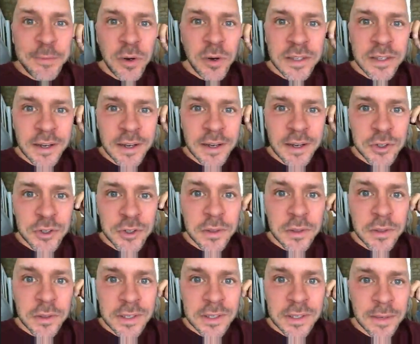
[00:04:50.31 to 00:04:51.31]
I'm sure there
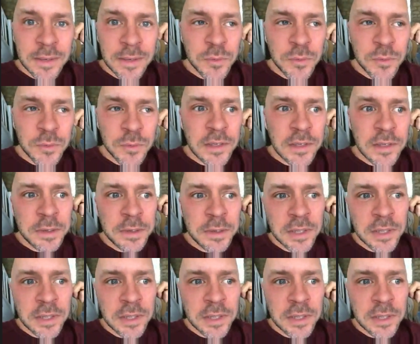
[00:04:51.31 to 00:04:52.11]
are times when some people have